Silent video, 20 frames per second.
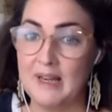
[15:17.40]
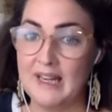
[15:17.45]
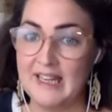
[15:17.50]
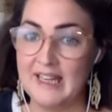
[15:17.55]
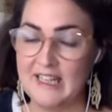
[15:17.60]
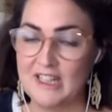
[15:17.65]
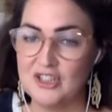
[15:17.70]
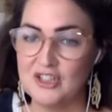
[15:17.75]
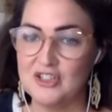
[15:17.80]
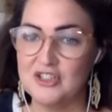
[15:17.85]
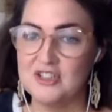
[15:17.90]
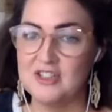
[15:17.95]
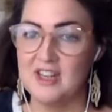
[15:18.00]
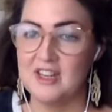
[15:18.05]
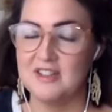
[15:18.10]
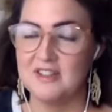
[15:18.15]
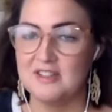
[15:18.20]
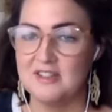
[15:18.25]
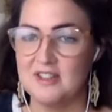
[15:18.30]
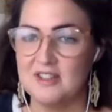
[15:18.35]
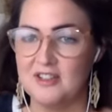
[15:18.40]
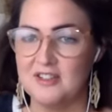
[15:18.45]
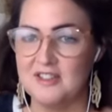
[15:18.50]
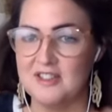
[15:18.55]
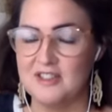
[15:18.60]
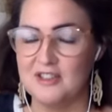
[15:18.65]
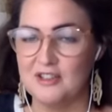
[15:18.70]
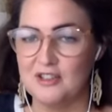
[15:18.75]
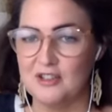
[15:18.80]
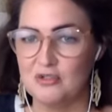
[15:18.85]
bleached and
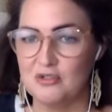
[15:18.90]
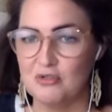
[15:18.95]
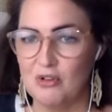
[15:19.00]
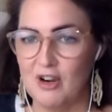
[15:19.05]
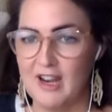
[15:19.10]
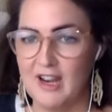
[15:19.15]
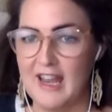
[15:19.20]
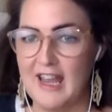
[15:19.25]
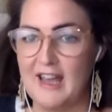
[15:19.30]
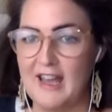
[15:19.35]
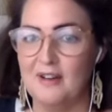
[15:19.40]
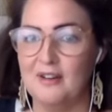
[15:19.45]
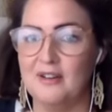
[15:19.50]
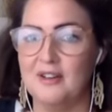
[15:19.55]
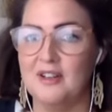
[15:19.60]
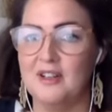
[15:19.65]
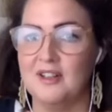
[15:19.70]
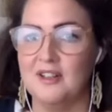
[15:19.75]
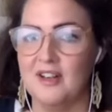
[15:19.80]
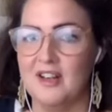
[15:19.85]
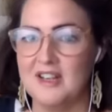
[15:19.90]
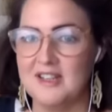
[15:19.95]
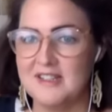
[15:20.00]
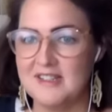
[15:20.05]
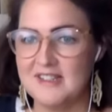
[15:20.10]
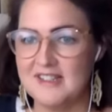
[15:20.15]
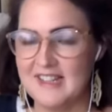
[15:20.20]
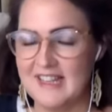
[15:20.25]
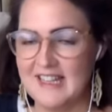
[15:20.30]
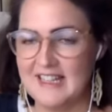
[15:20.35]
starting to dry out and
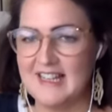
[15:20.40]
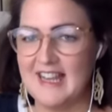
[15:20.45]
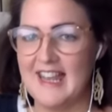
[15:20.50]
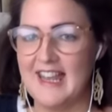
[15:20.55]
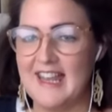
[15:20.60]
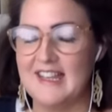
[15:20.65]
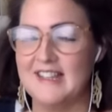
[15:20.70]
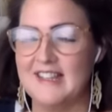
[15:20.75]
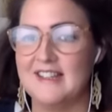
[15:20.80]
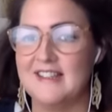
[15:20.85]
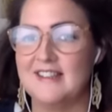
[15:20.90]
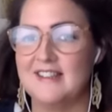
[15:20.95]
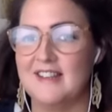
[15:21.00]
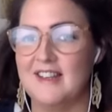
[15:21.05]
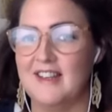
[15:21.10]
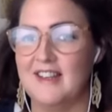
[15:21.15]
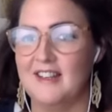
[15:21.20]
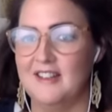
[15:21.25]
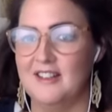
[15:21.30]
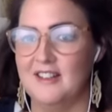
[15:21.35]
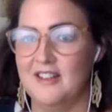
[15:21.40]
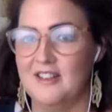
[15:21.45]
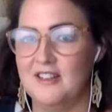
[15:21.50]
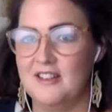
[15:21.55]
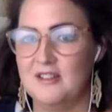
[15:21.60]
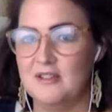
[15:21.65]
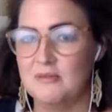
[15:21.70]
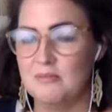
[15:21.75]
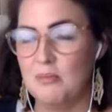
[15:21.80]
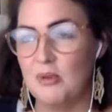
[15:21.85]
like seed heads
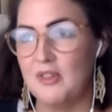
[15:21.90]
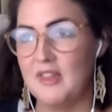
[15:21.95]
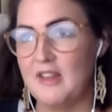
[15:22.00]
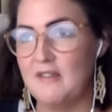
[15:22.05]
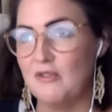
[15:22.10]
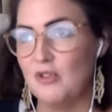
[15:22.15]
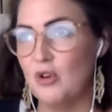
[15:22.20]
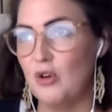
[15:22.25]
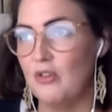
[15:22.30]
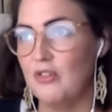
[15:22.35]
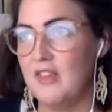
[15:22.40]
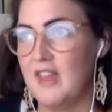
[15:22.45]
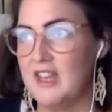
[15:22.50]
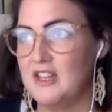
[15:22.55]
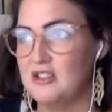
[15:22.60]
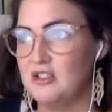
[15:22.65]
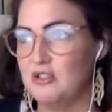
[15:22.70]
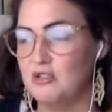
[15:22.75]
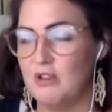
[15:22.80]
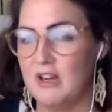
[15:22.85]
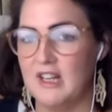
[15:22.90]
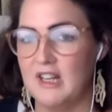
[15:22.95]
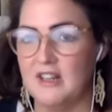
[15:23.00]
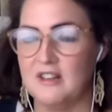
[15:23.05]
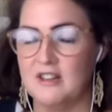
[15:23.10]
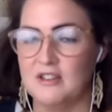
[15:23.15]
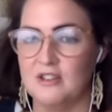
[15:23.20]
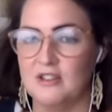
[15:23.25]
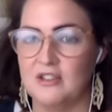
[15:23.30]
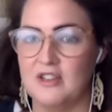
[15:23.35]
and but they've got their
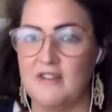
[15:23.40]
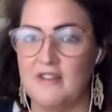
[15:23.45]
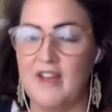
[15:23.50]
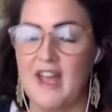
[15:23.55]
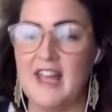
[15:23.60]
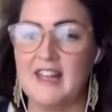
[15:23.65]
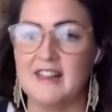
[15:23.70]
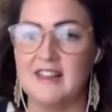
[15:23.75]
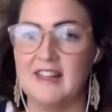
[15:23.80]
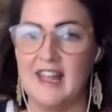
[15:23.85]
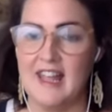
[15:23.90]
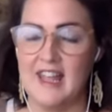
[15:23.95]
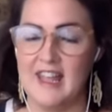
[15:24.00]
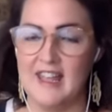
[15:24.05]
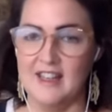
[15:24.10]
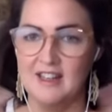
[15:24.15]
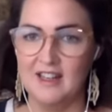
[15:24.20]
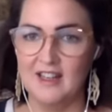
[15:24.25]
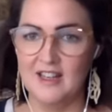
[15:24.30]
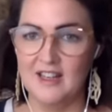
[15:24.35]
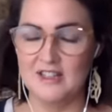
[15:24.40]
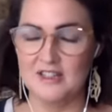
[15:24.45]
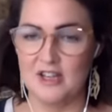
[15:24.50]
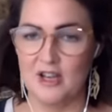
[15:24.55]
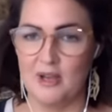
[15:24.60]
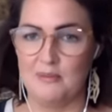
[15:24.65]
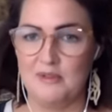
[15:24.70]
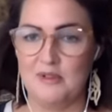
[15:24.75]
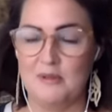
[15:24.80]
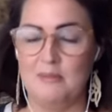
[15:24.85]
strength and they've had their
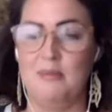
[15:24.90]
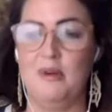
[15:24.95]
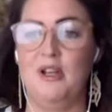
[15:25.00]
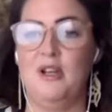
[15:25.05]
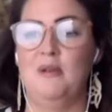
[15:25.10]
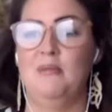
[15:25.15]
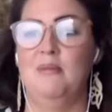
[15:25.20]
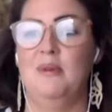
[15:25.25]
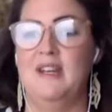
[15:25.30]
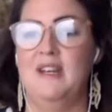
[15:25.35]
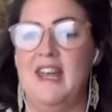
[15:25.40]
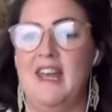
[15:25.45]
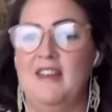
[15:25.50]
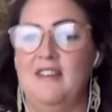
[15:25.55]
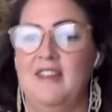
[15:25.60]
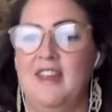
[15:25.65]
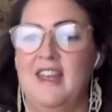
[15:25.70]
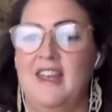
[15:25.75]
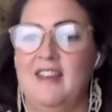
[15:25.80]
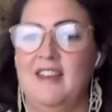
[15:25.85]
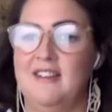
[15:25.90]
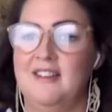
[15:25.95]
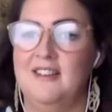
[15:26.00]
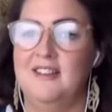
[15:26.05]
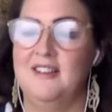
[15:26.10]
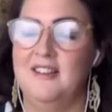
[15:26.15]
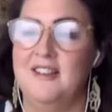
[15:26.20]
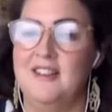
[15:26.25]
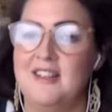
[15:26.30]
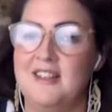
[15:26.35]
time to bloom but now they're
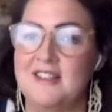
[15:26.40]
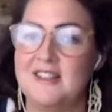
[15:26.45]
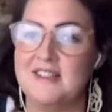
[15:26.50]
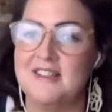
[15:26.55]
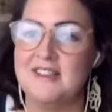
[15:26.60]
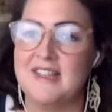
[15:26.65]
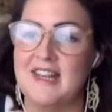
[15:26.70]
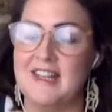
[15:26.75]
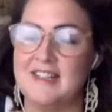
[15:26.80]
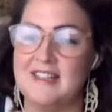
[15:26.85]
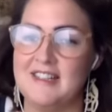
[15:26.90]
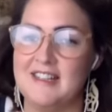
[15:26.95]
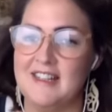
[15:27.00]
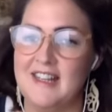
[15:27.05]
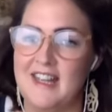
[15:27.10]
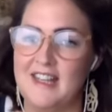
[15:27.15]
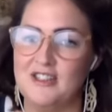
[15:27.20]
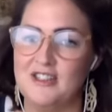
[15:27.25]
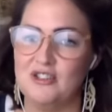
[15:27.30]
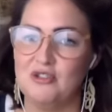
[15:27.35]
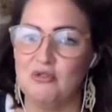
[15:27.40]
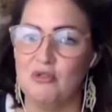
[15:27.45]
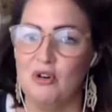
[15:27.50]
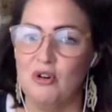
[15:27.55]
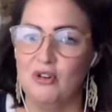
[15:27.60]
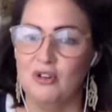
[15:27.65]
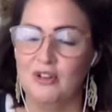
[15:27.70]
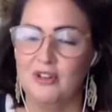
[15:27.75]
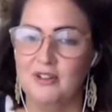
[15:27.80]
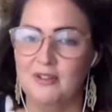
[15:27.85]
standing there
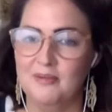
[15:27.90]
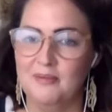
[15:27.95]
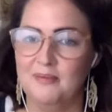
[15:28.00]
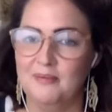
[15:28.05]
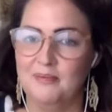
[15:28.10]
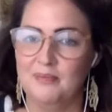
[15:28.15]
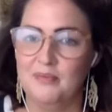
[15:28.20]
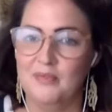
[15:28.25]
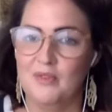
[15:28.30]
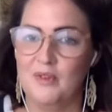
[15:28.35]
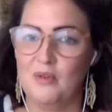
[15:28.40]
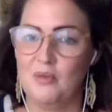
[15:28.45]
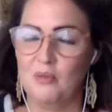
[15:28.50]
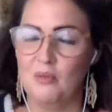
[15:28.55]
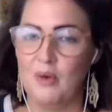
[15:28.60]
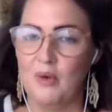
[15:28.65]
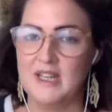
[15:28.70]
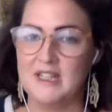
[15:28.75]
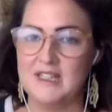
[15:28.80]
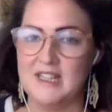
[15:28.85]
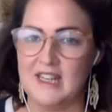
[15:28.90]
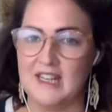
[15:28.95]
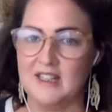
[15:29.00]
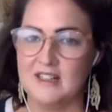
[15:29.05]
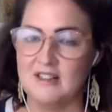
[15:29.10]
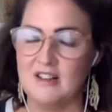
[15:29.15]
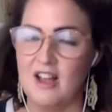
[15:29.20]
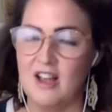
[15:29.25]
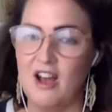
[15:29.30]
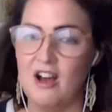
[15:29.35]
strong waiting
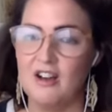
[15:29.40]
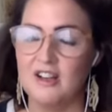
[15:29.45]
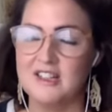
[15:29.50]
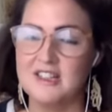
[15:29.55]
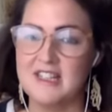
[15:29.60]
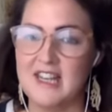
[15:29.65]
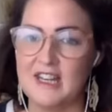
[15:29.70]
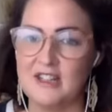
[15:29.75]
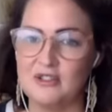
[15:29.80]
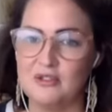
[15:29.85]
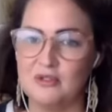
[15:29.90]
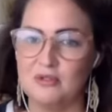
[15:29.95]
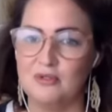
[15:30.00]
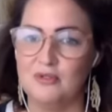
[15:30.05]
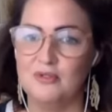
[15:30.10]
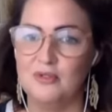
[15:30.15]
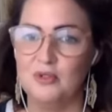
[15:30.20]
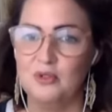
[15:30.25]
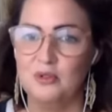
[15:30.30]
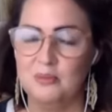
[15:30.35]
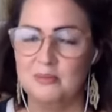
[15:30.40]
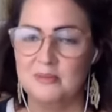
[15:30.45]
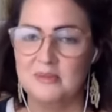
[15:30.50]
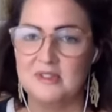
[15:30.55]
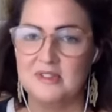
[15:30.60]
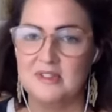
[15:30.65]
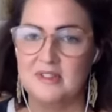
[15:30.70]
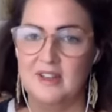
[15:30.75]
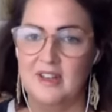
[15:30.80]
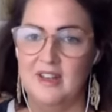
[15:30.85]
as like architectural
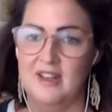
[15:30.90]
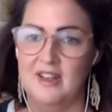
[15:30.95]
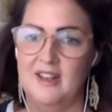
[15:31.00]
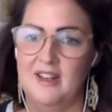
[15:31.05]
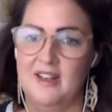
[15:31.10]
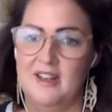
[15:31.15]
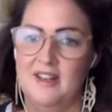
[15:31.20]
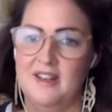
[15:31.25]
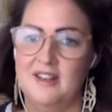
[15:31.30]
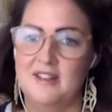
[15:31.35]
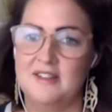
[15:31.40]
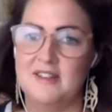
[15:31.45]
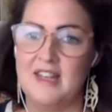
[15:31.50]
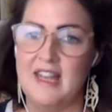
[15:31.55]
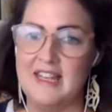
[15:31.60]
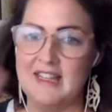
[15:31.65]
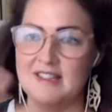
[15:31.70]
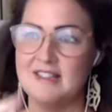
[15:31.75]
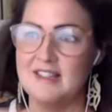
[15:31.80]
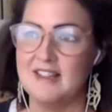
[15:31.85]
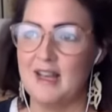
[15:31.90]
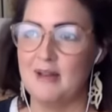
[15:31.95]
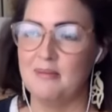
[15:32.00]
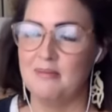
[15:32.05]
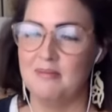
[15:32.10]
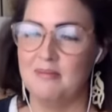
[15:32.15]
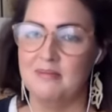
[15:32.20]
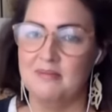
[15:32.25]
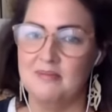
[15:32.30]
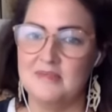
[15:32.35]
forms um, you've actually
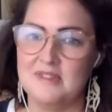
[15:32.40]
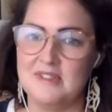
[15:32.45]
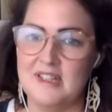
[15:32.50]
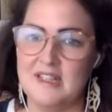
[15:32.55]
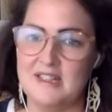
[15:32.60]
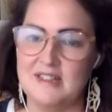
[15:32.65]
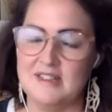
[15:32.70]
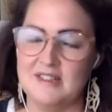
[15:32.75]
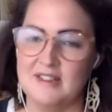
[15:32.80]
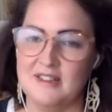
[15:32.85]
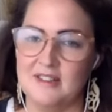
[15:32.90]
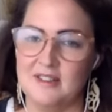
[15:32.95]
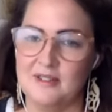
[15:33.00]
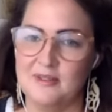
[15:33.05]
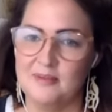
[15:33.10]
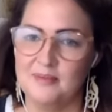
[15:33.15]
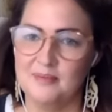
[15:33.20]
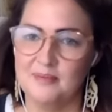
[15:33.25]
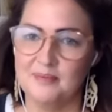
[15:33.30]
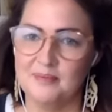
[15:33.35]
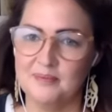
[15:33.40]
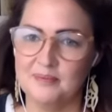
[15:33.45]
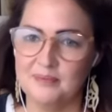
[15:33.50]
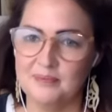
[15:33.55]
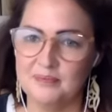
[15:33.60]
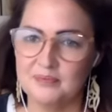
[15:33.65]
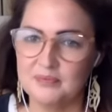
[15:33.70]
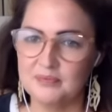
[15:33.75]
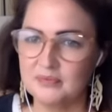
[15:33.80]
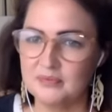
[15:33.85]
that season
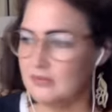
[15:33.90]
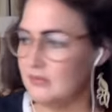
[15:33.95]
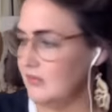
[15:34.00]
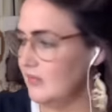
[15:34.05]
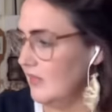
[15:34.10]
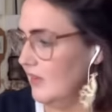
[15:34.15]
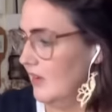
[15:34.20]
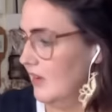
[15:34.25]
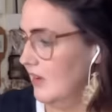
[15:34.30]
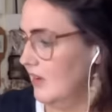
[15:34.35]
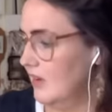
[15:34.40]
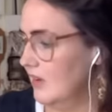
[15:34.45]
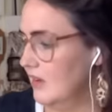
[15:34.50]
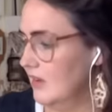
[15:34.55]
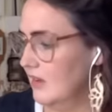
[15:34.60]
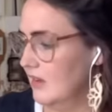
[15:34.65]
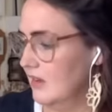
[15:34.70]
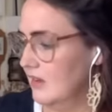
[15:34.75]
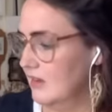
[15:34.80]
you've got a really beautiful